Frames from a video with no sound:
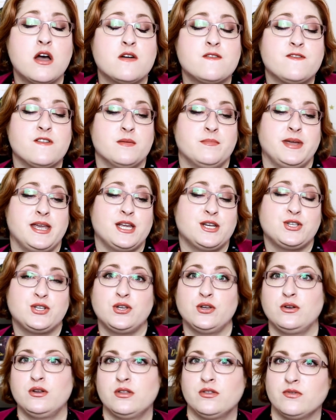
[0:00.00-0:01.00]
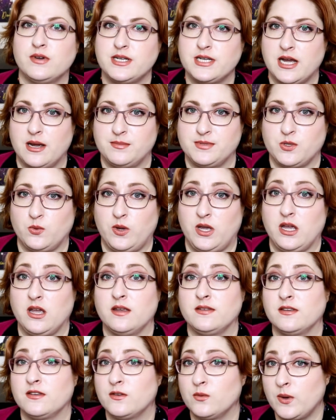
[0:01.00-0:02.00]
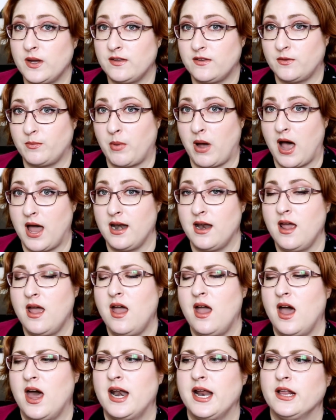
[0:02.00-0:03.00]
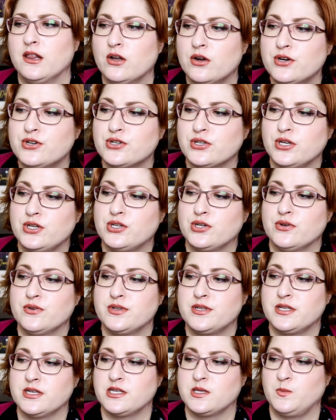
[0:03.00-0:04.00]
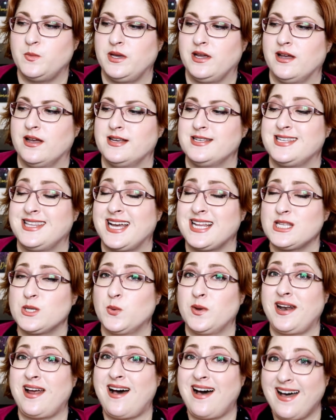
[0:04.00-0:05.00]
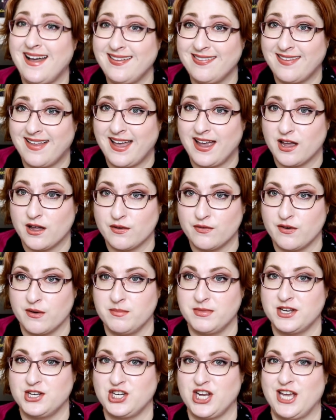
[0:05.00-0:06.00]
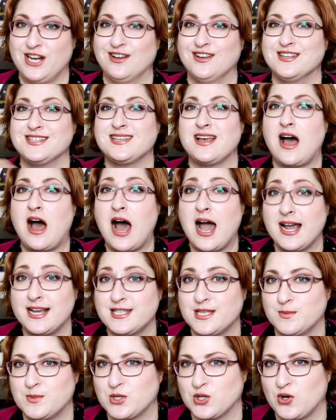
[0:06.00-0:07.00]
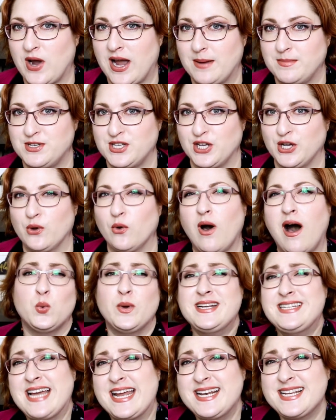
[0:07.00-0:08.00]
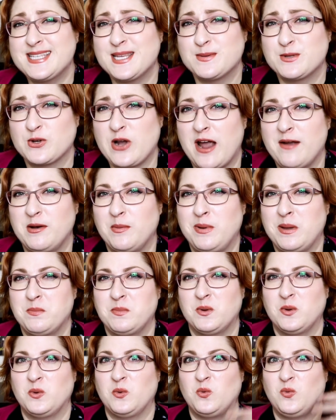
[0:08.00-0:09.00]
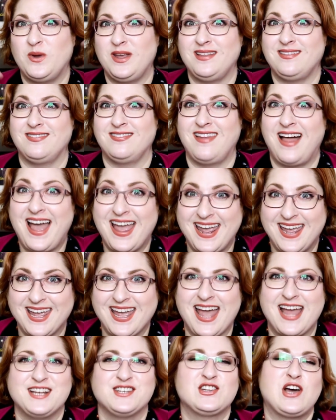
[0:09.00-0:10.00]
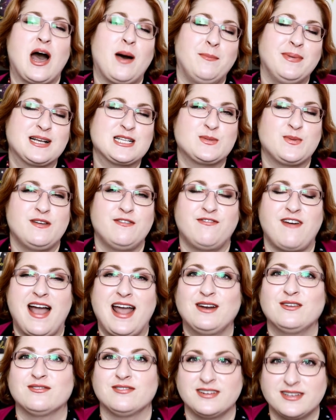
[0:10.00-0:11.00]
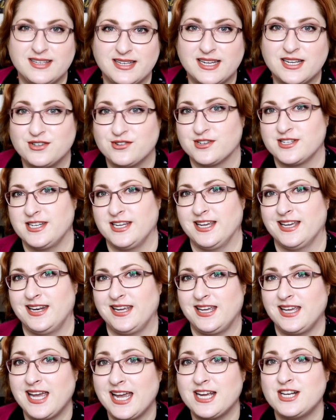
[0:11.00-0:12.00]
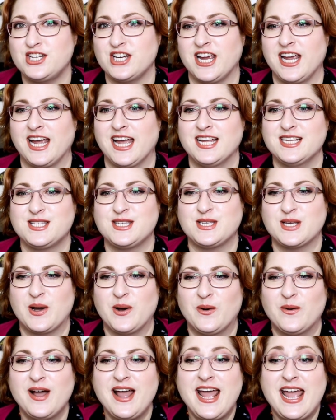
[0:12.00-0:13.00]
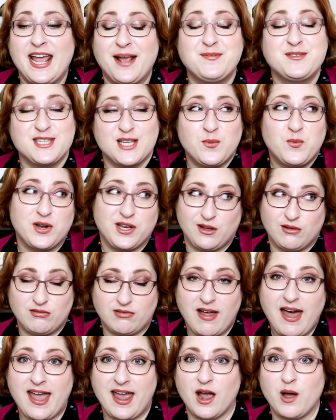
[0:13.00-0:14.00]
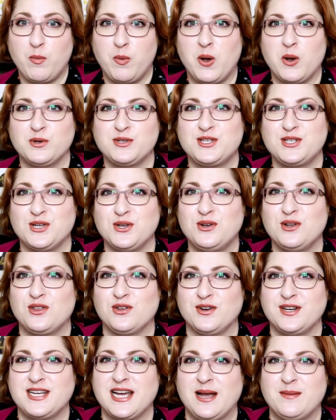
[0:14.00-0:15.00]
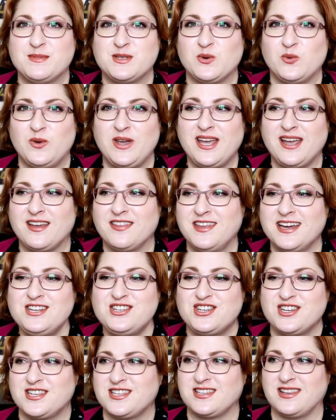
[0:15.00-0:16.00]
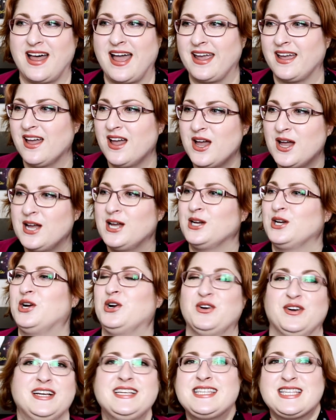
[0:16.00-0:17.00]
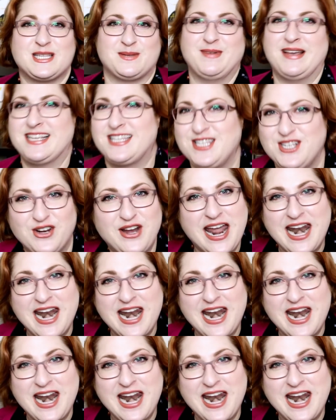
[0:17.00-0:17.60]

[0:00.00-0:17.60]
For me, two to three times a week is a sweet spot, and I largely chose this because that's what I like from the channels I subscribe to. We tend to subscribe to people we like and topics we find really interesting and engaging, and so if someone you like posts two to three times a week, that's just like Christmas. You're